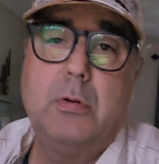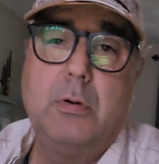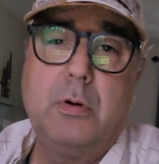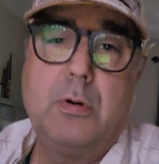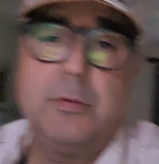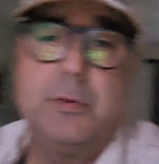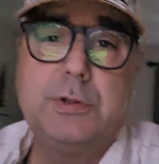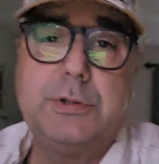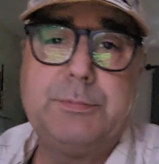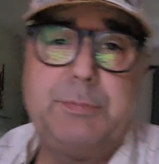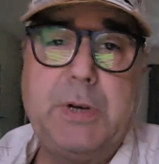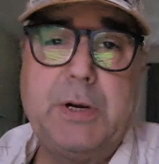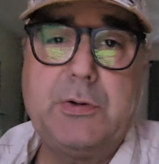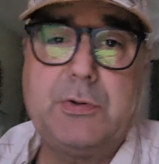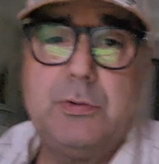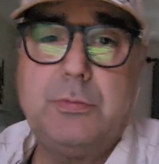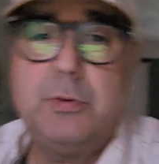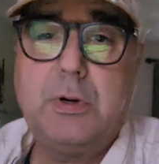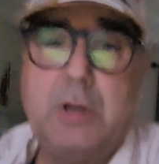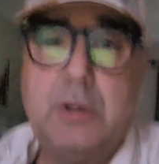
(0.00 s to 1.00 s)
longer a
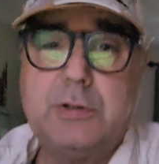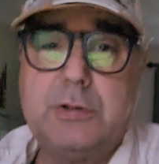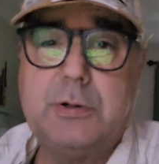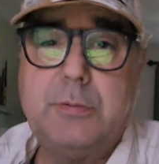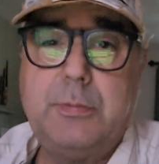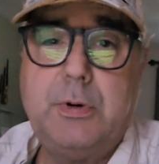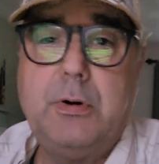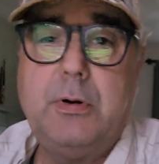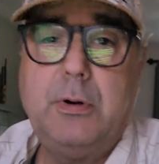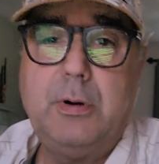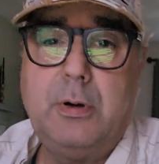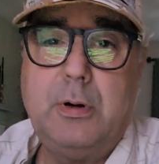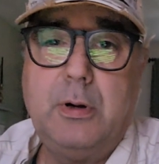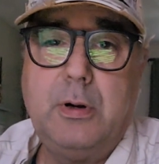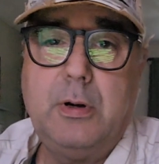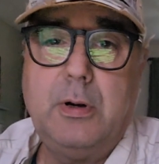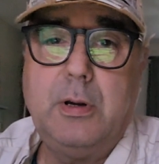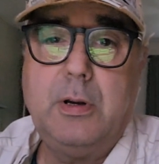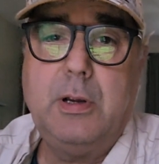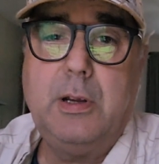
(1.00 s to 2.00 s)
Spectrum customer.
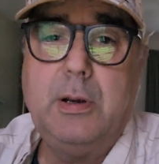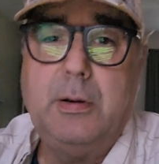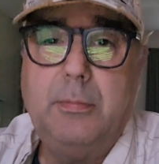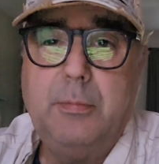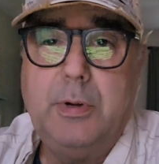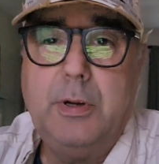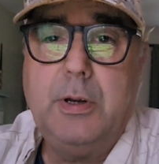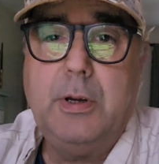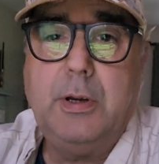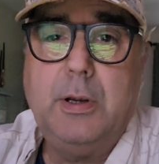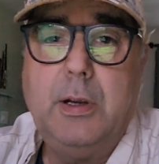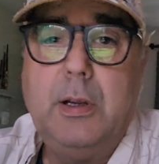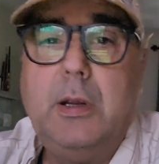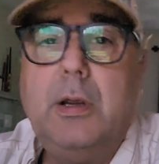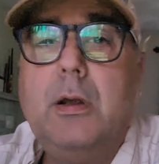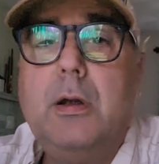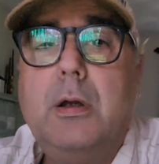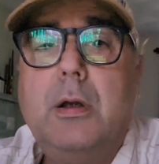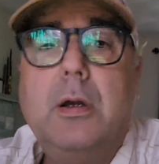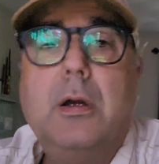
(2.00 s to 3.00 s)
I am
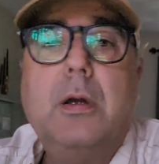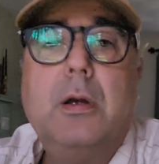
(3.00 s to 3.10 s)
a